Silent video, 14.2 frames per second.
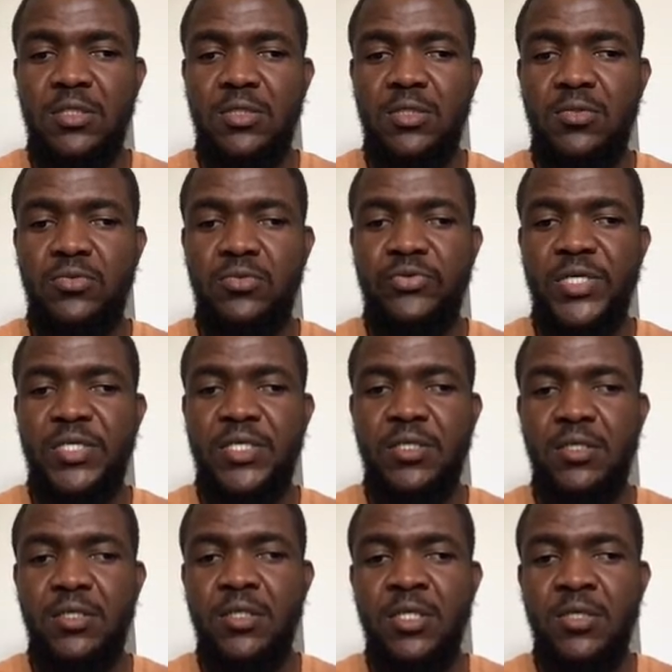So right
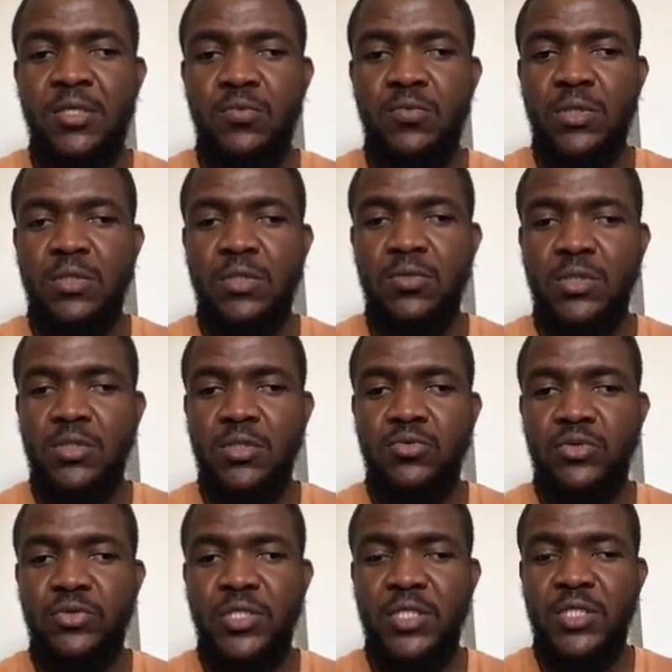here we're going to
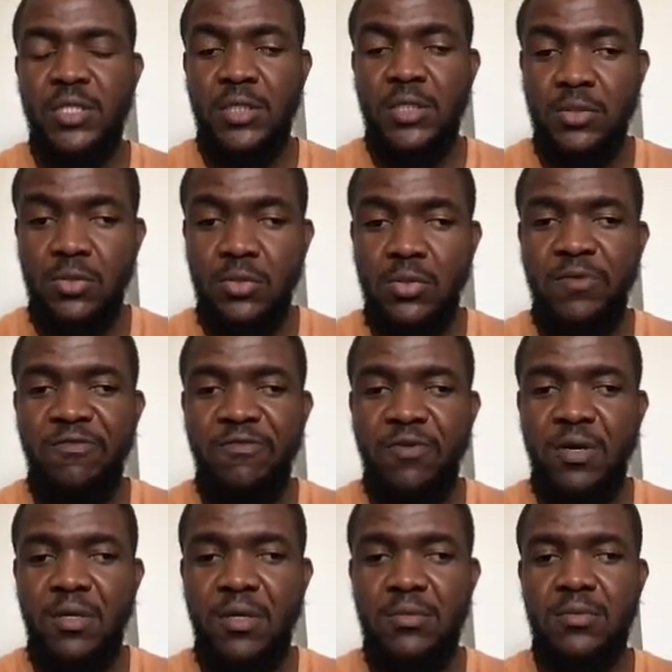create another
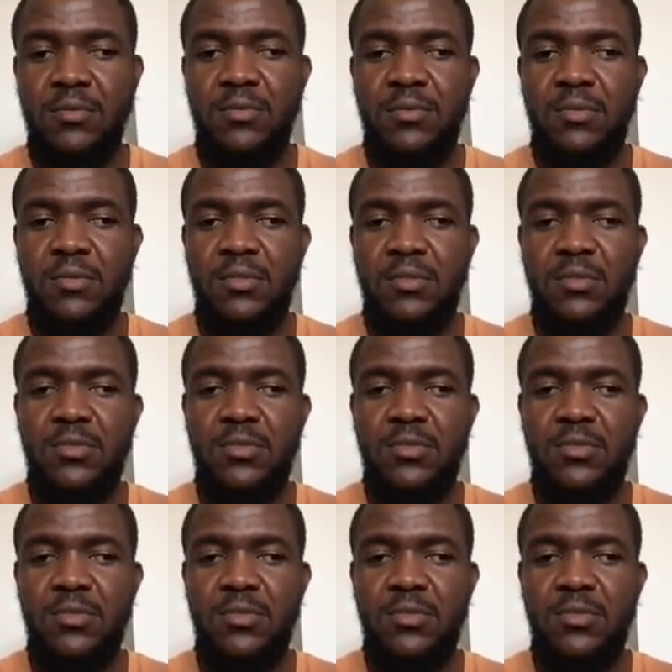file called